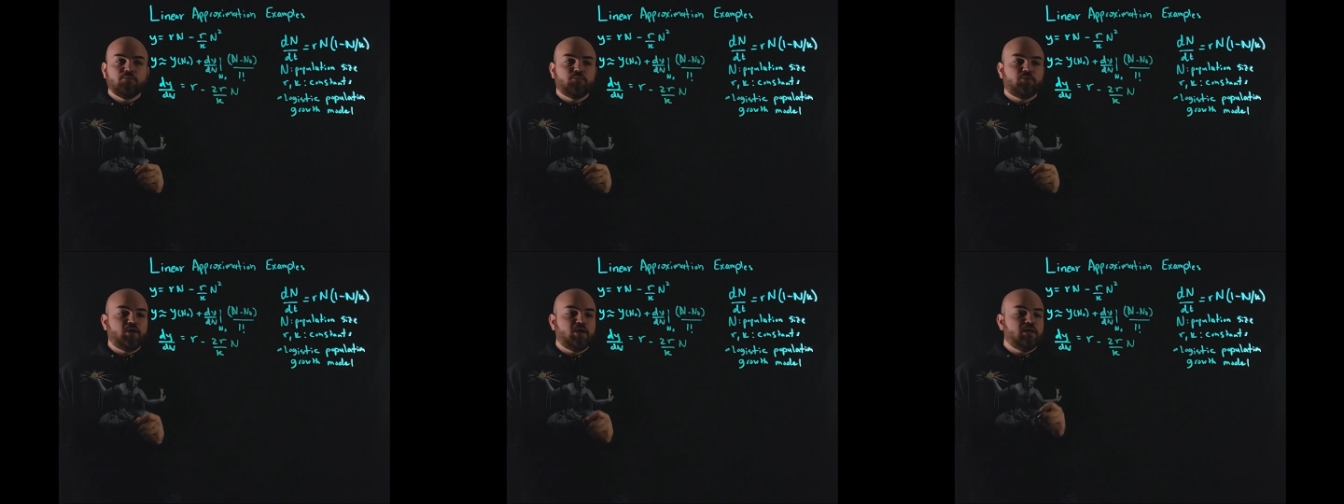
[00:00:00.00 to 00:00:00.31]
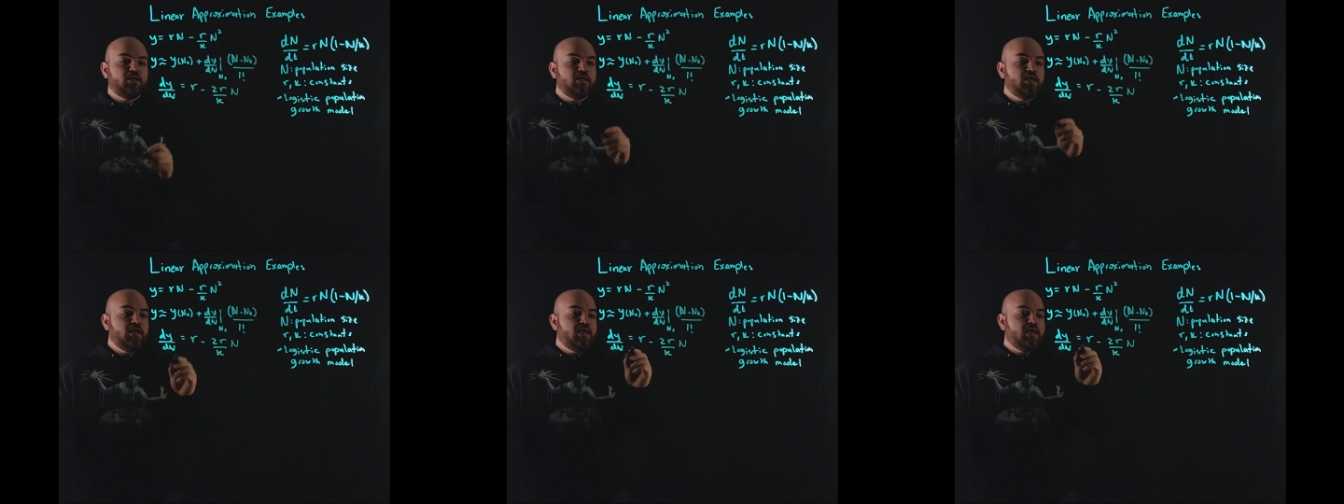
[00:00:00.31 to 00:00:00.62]
right?
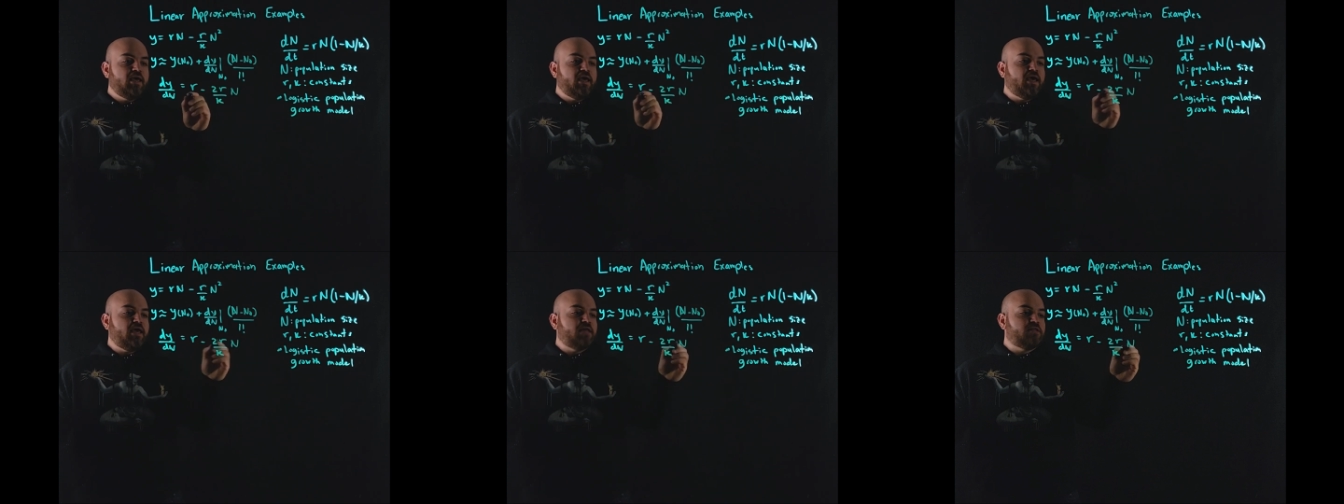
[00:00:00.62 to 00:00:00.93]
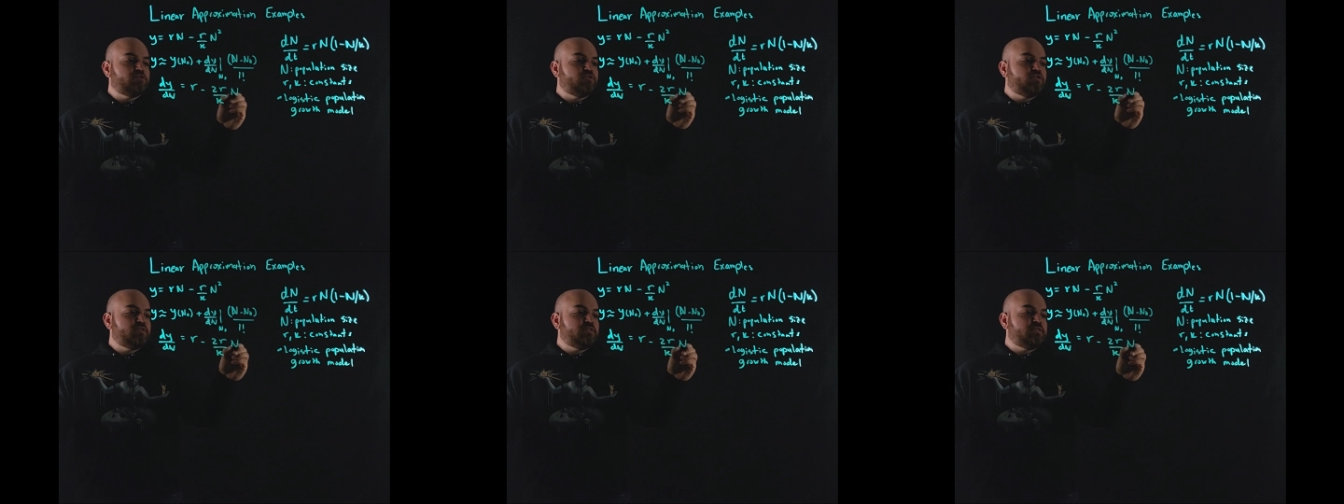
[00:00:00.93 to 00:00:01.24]
And
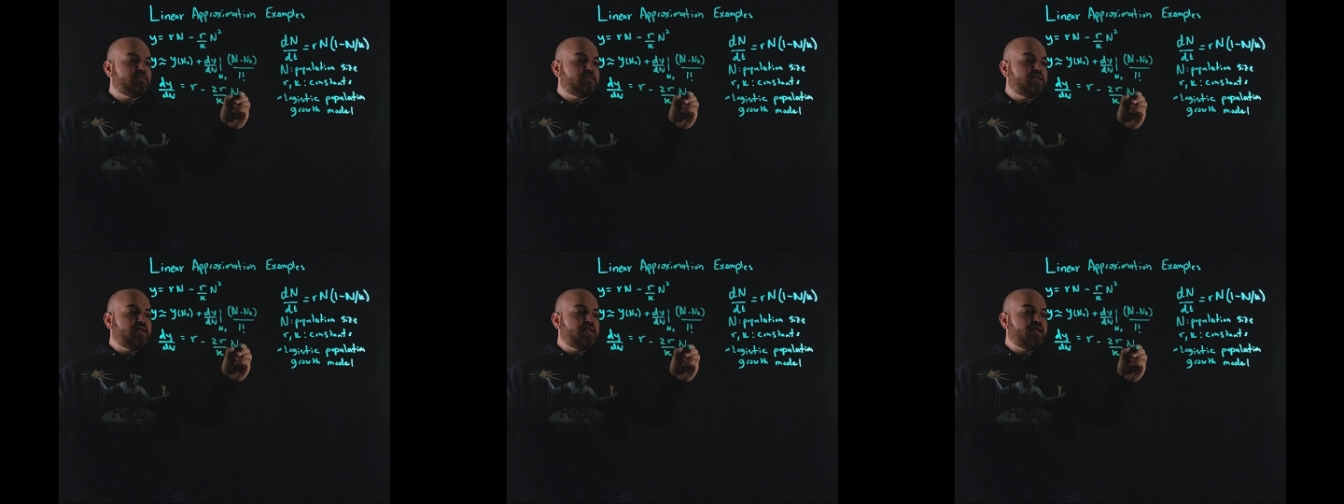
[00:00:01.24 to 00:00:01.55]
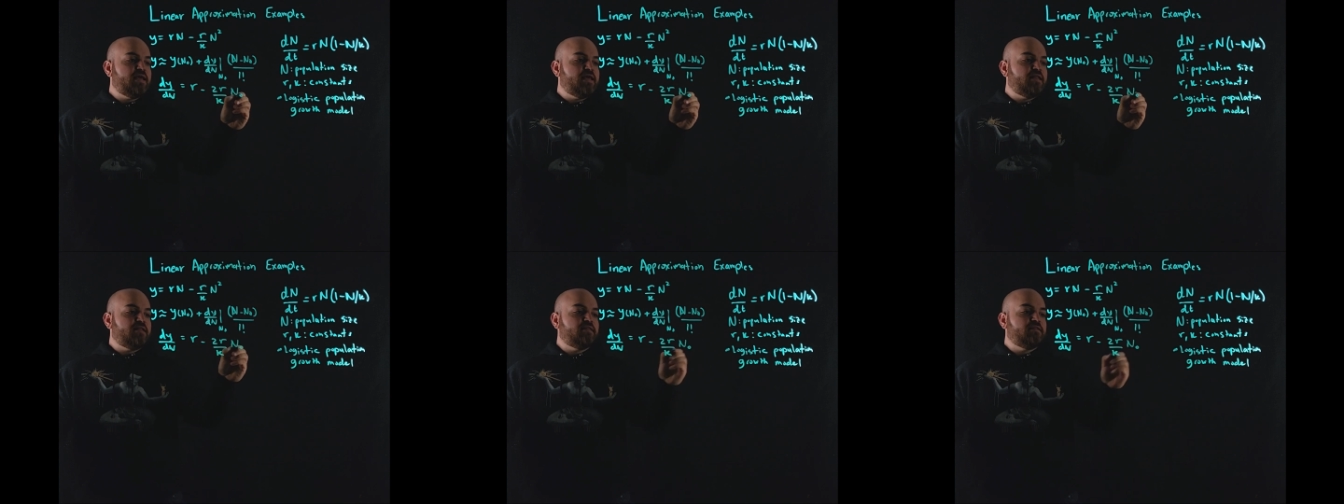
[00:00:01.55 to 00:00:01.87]
so this is at
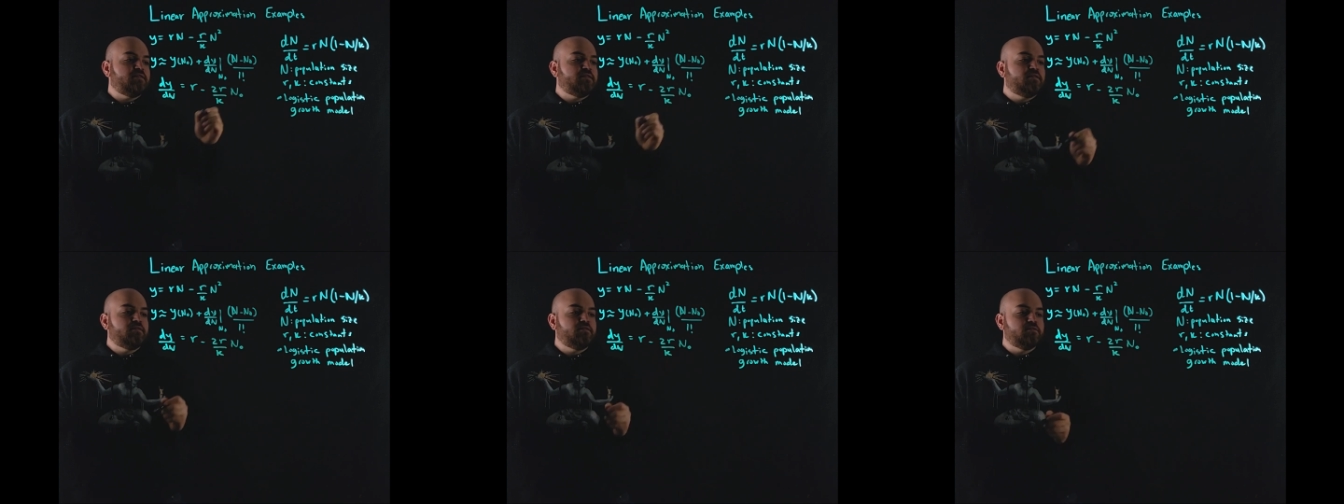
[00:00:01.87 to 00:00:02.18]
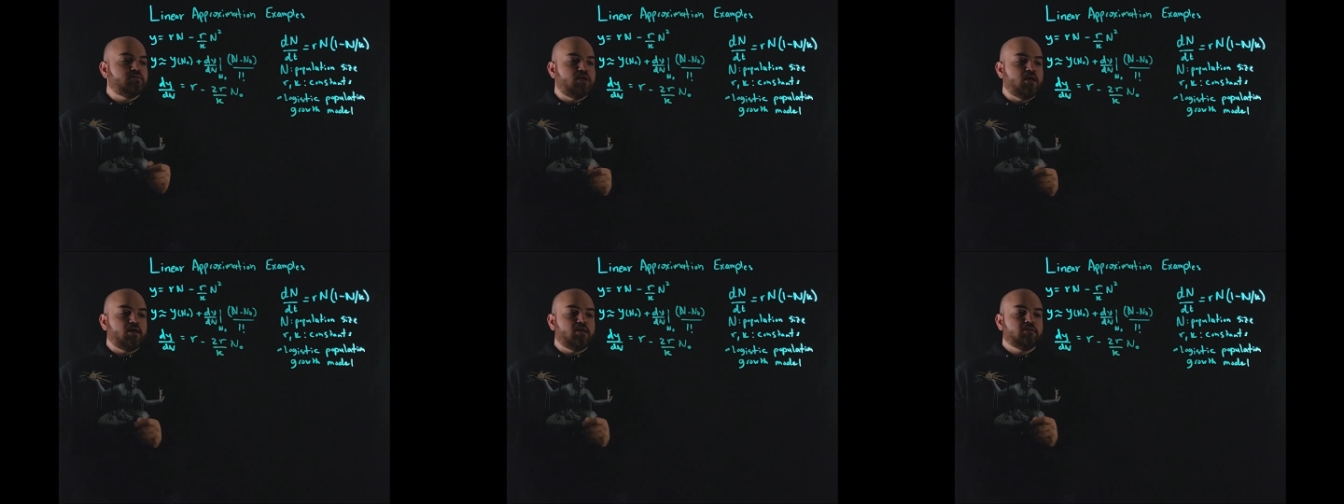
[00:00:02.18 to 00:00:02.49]
n
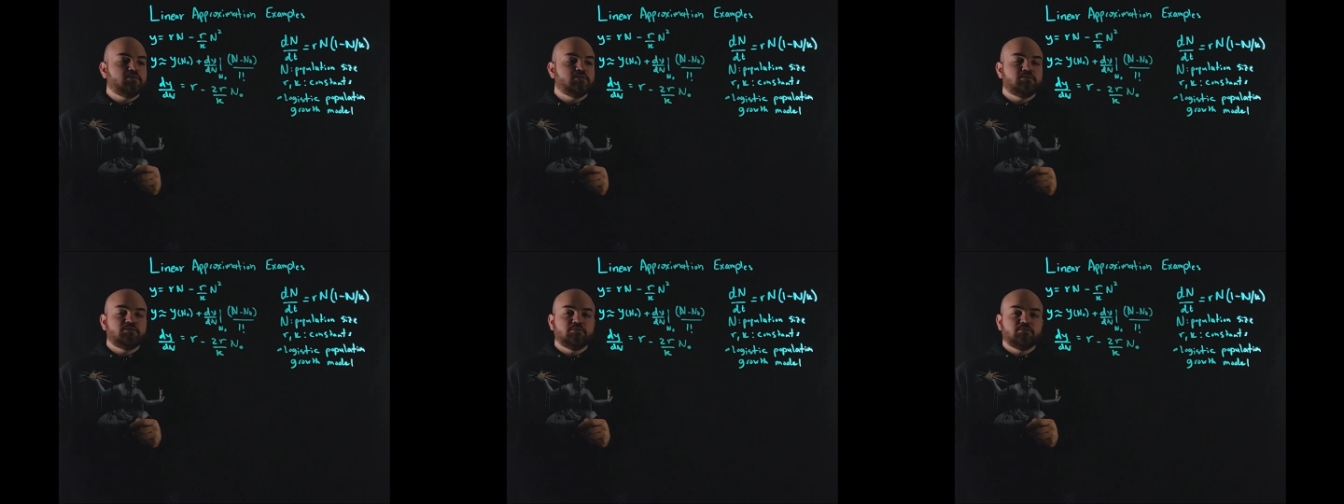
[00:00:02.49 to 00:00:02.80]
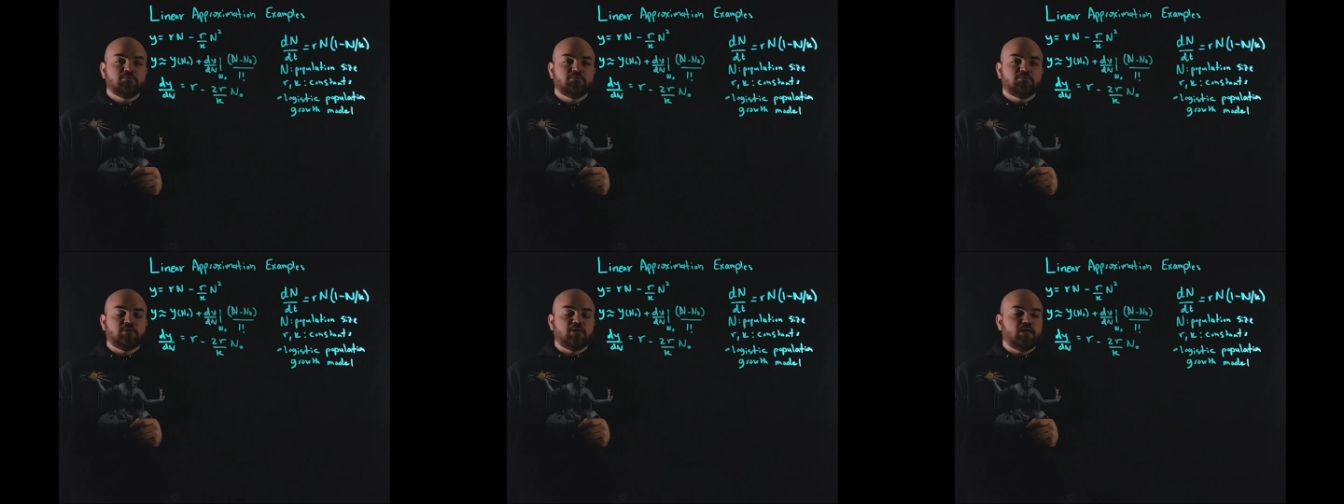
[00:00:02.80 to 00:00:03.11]
naught,
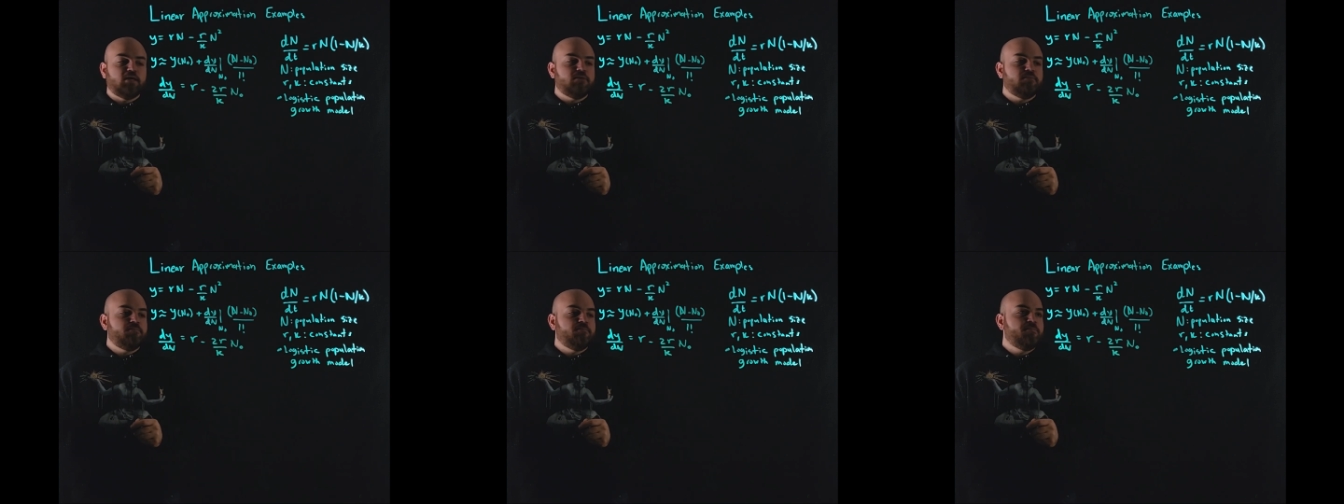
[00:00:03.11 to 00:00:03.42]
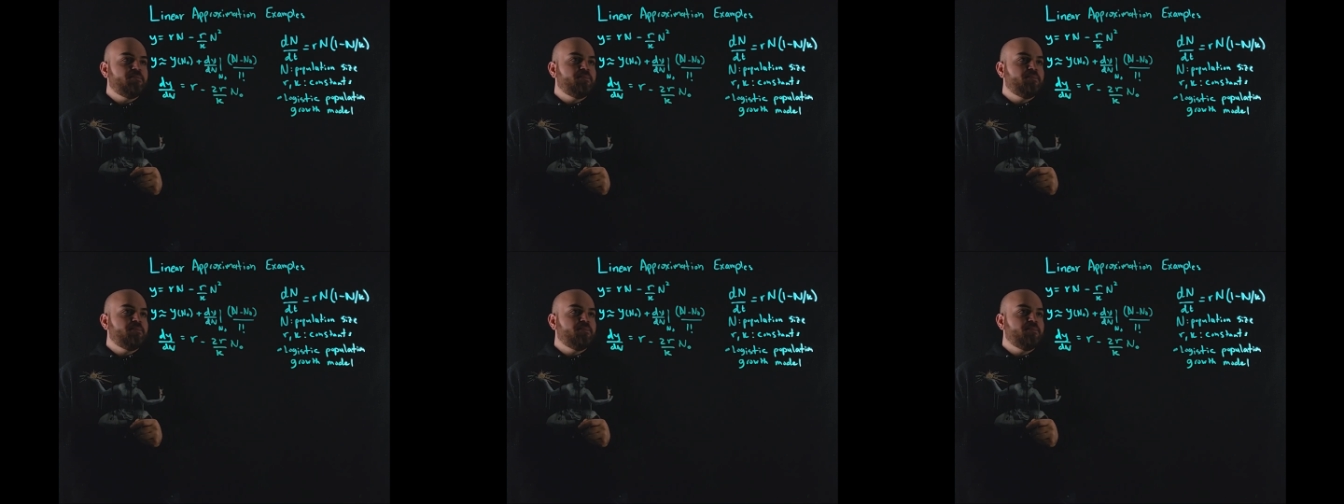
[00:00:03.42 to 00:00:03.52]
right?